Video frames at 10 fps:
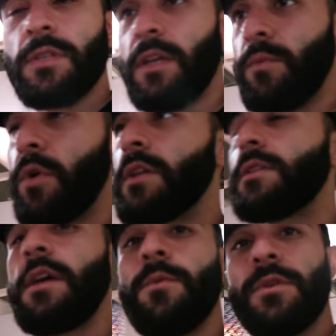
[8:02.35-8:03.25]
that I
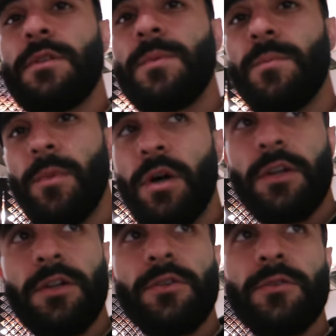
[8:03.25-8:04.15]
want. I want it to be
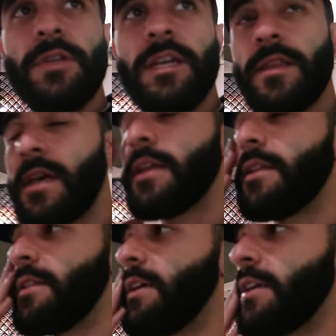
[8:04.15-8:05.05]
modern though like that
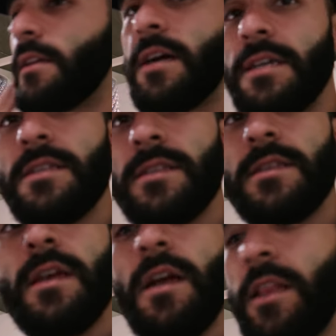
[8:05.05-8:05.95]
and like
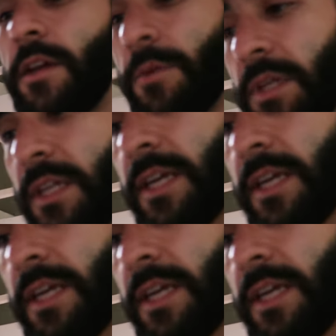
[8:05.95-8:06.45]
nice. Like really